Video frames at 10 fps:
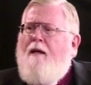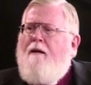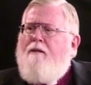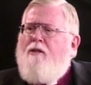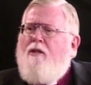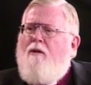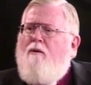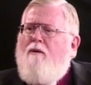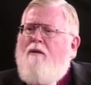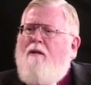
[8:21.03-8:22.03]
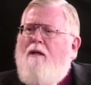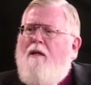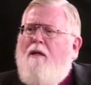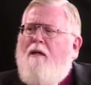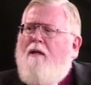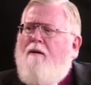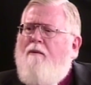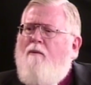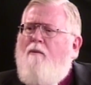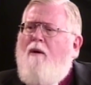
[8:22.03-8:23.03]
So
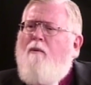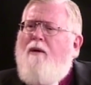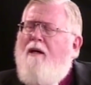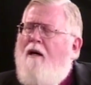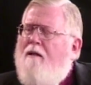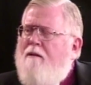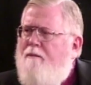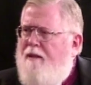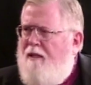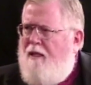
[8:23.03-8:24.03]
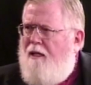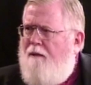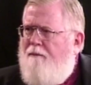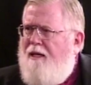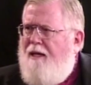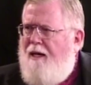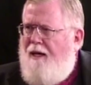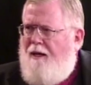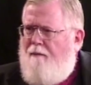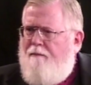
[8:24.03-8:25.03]
what we ultimately
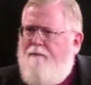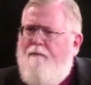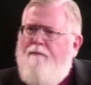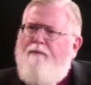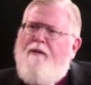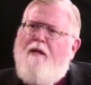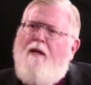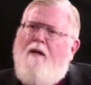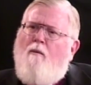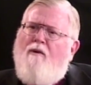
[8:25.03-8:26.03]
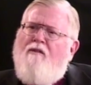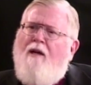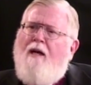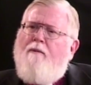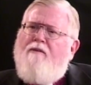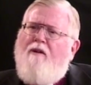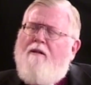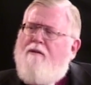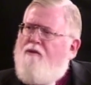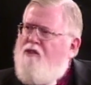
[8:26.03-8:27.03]
became was not a
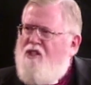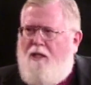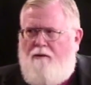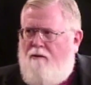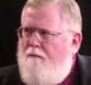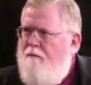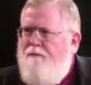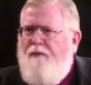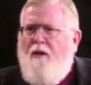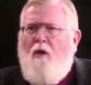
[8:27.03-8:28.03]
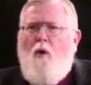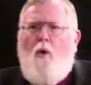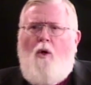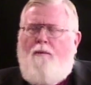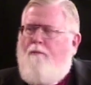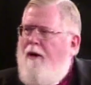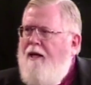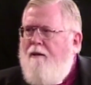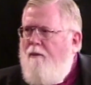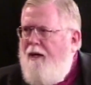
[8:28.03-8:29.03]
result of schism or
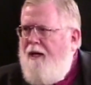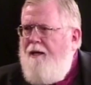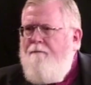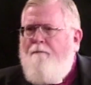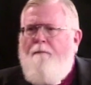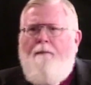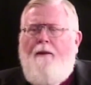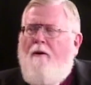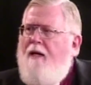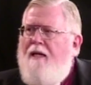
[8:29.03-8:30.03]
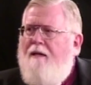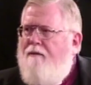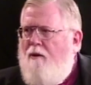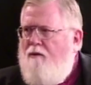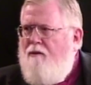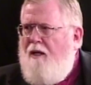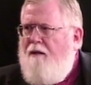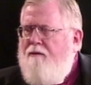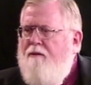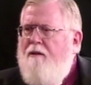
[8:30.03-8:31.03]
breakaway or any of those
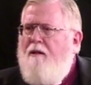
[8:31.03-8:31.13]
things,